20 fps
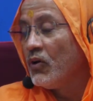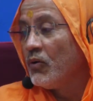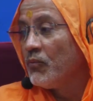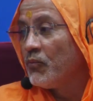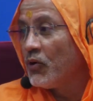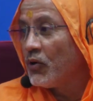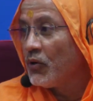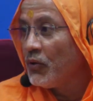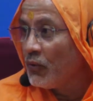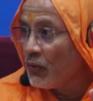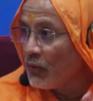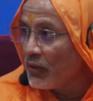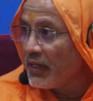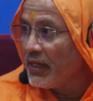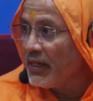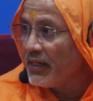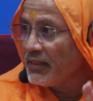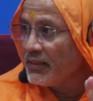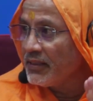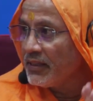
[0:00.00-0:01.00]
For
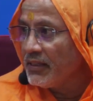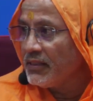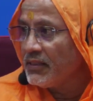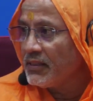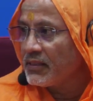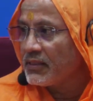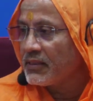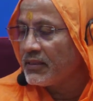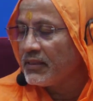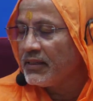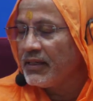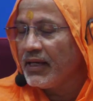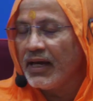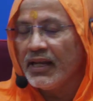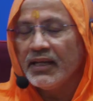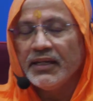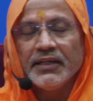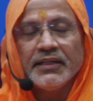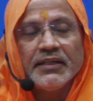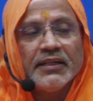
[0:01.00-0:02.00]
knowing this
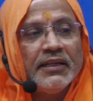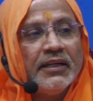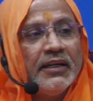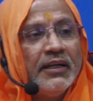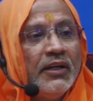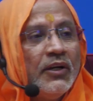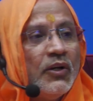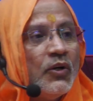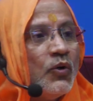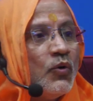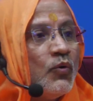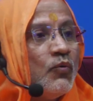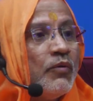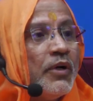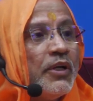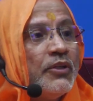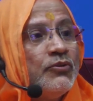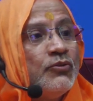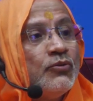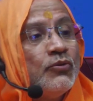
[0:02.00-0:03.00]
reality,
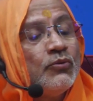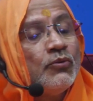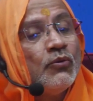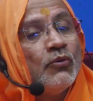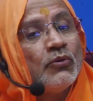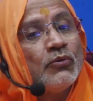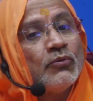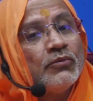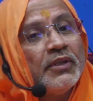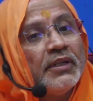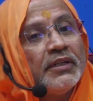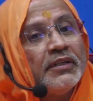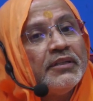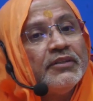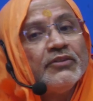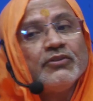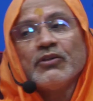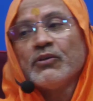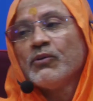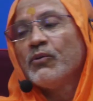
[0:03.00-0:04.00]
one should go to the
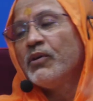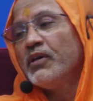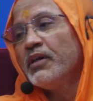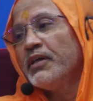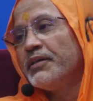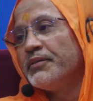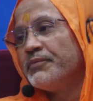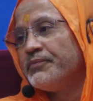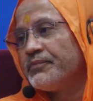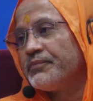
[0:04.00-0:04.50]
teacher only.